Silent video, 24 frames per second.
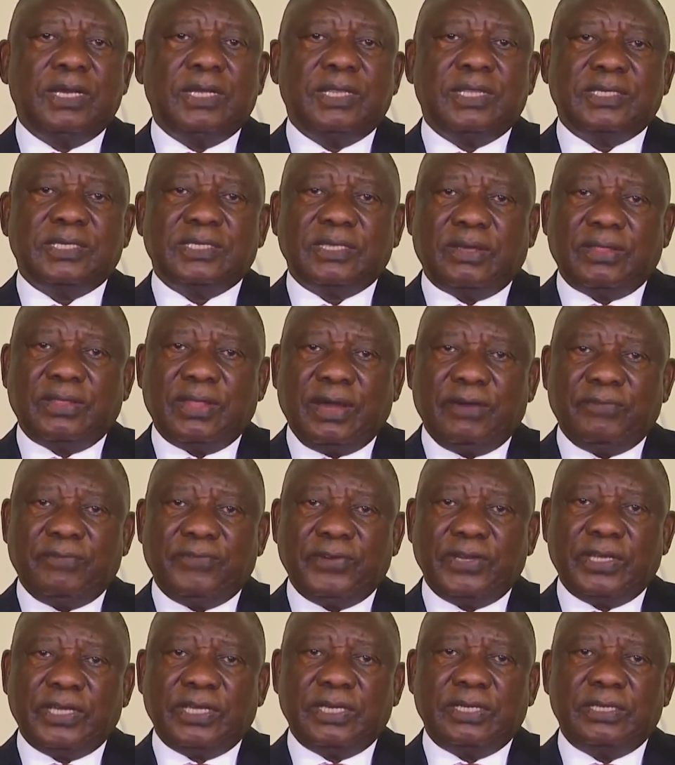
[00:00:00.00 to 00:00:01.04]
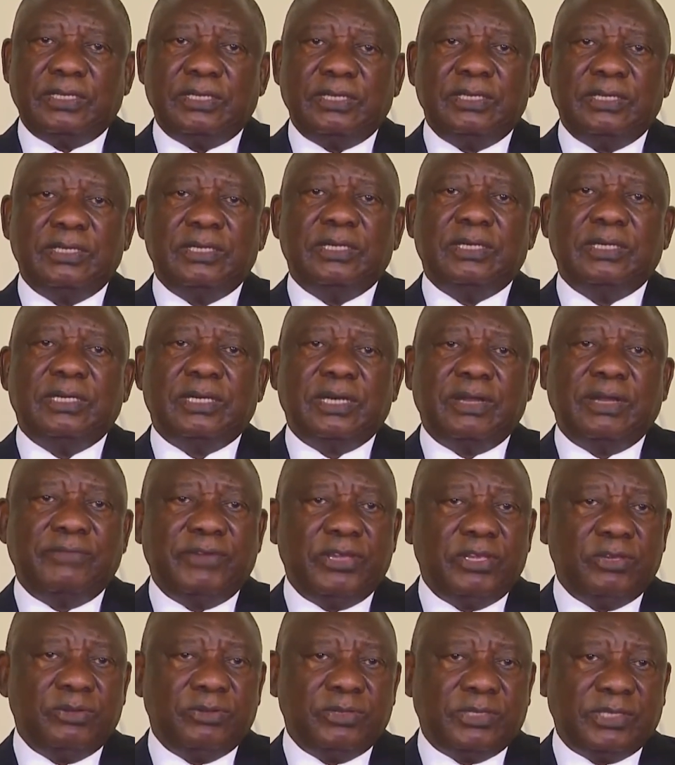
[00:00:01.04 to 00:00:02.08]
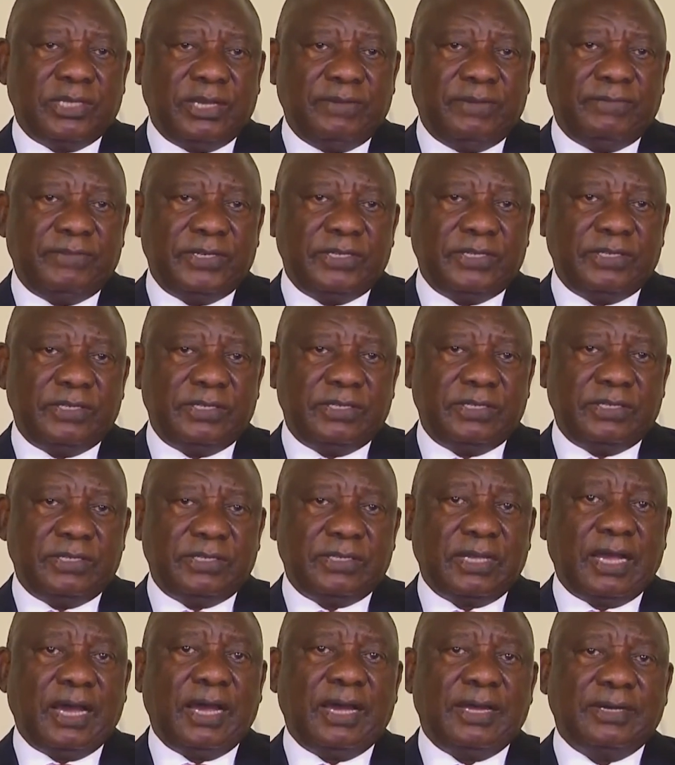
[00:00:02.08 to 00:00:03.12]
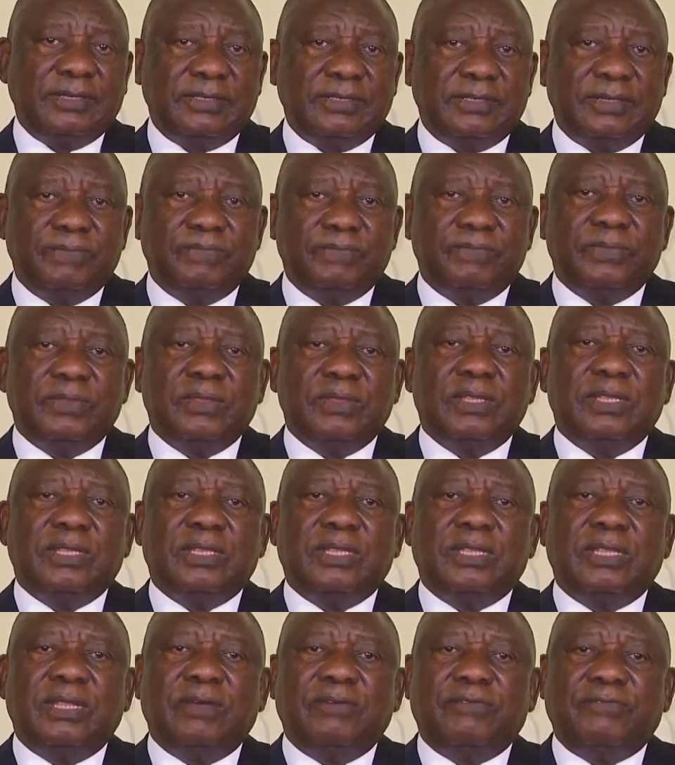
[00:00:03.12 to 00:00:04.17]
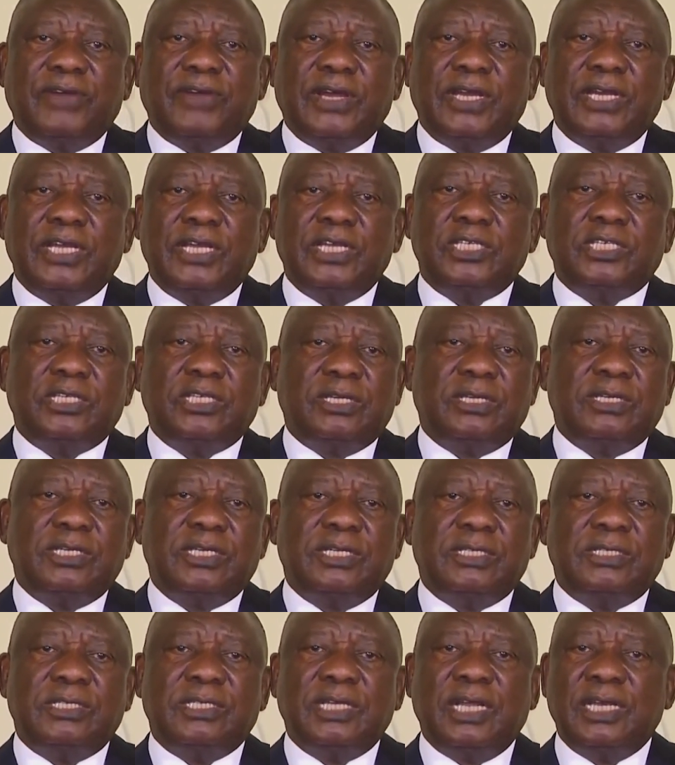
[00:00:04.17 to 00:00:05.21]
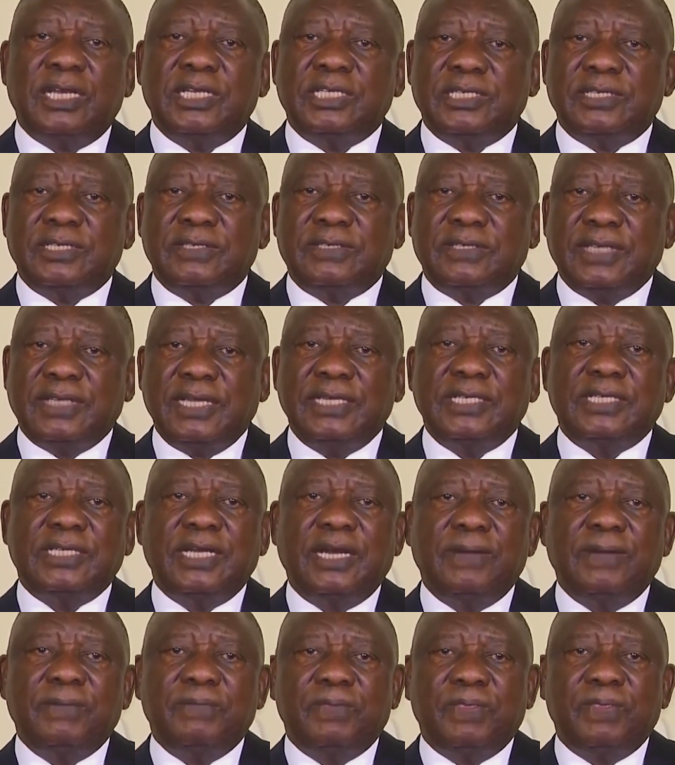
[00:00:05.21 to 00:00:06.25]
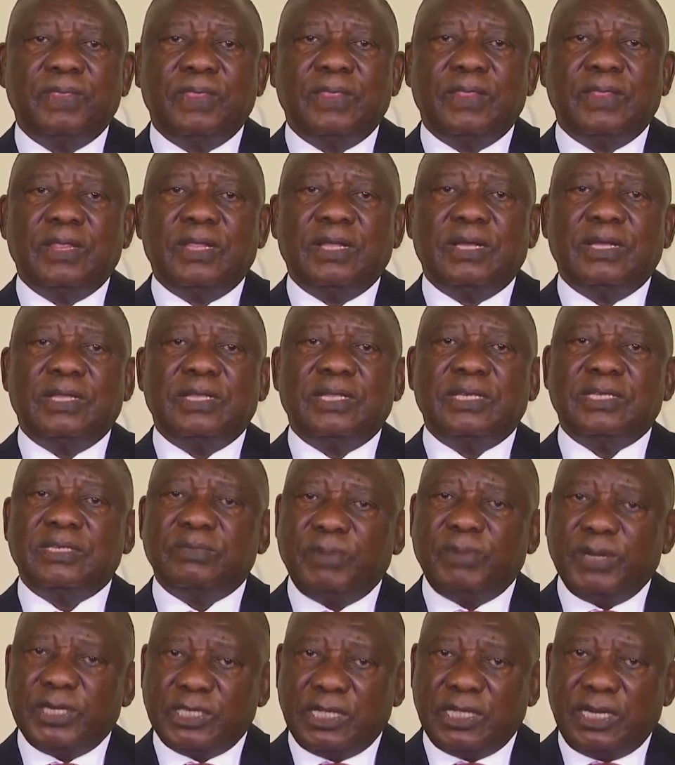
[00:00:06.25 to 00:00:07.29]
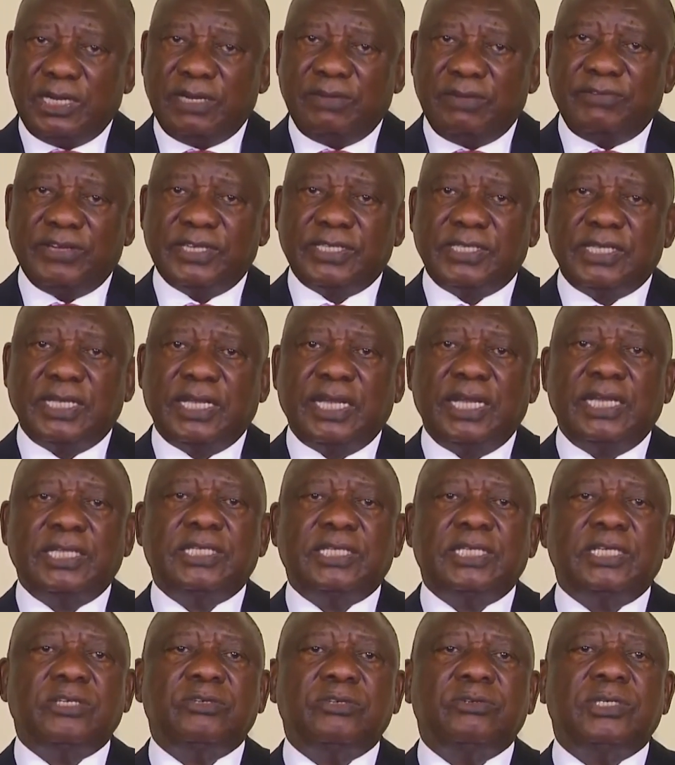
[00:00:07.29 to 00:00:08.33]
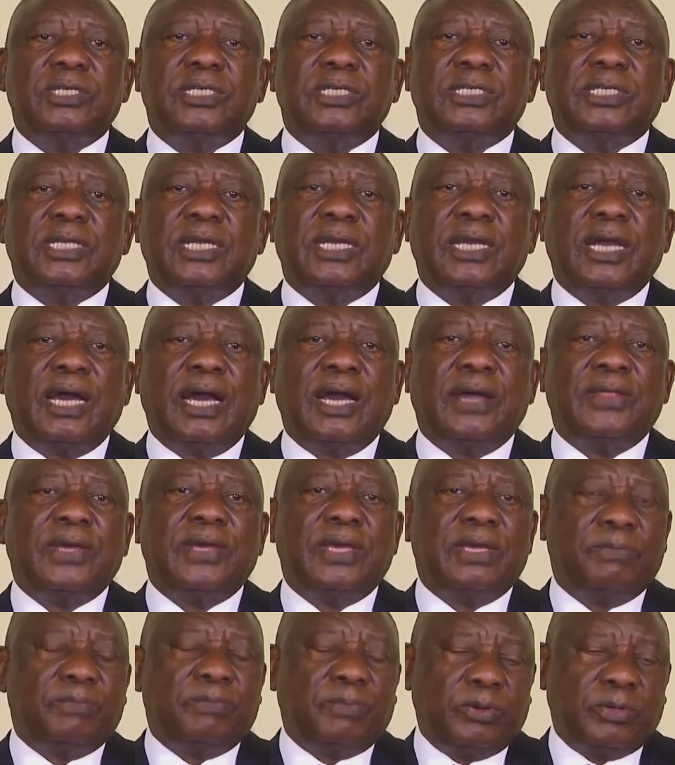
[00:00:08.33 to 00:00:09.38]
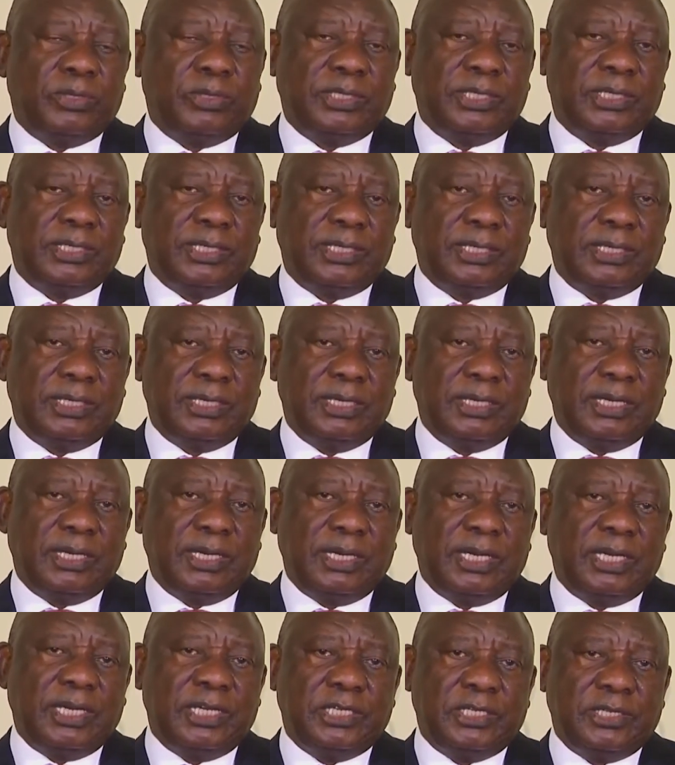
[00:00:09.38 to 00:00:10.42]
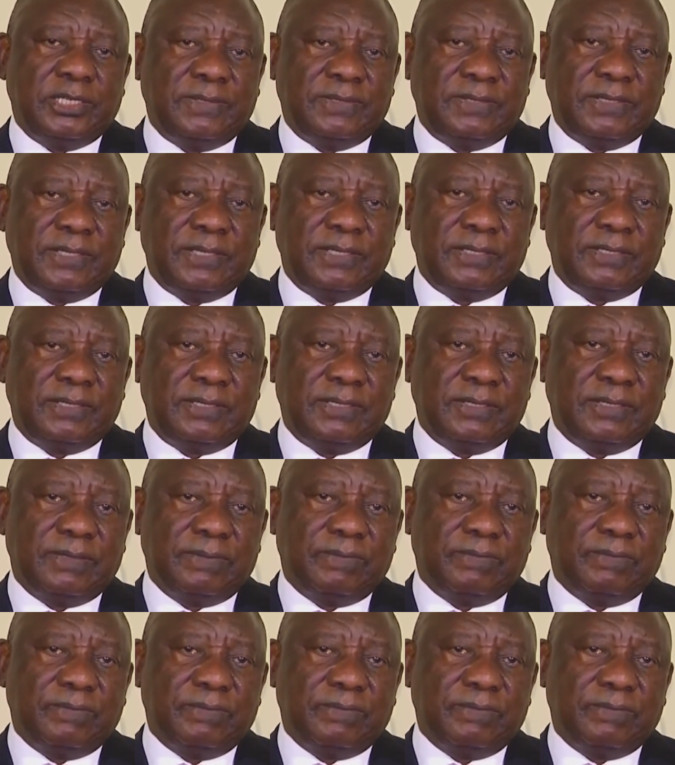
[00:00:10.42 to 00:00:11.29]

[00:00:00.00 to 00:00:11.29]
the South African Revenue Service, SARS, the Financial Intelligence Center, the Special Investigating Unit, and other important agencies.